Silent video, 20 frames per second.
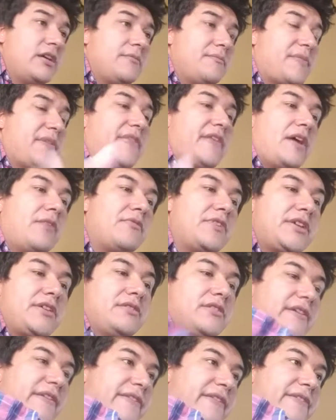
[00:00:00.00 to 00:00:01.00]
But then when
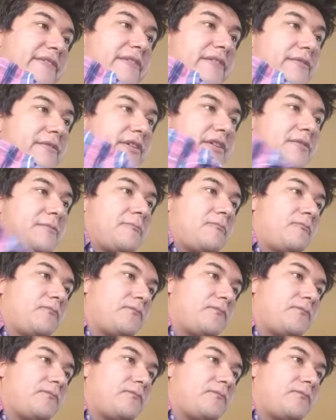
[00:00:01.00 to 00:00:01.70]
you listen to it,